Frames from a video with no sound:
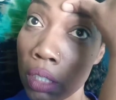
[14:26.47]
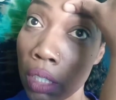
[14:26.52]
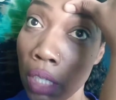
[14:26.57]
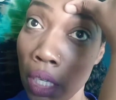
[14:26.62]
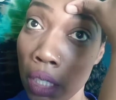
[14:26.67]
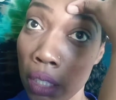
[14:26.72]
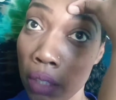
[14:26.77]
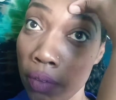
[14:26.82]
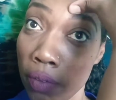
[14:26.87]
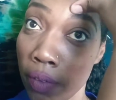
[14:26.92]

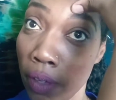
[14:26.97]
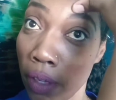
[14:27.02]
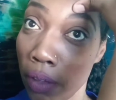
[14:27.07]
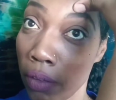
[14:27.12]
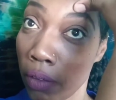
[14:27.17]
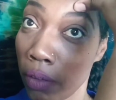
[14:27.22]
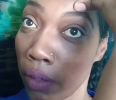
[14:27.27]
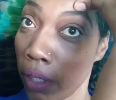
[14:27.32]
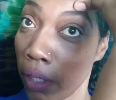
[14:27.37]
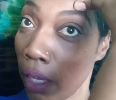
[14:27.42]
kind of
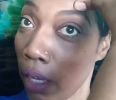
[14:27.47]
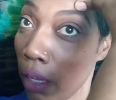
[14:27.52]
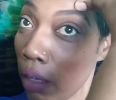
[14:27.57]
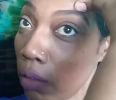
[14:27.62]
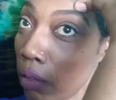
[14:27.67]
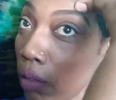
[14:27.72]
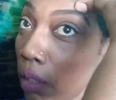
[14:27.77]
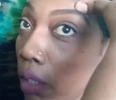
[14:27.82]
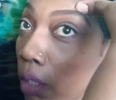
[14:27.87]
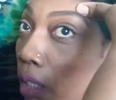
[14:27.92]
feather it
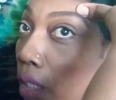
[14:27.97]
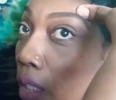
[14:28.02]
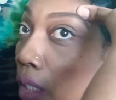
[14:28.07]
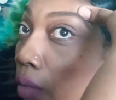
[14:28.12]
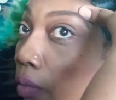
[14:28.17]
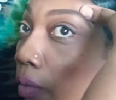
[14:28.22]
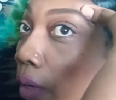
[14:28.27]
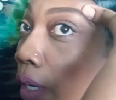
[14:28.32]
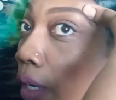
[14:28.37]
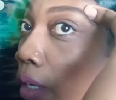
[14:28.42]
out, clean
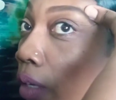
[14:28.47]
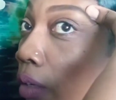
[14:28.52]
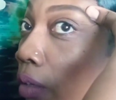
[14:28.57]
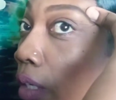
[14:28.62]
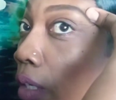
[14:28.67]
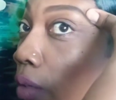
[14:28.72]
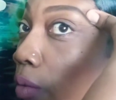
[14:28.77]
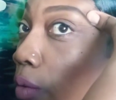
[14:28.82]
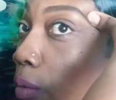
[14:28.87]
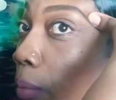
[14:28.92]
around
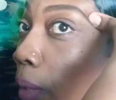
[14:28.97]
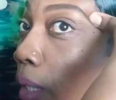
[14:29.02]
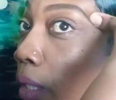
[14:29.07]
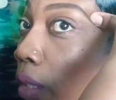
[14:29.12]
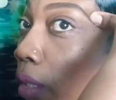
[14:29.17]
here with my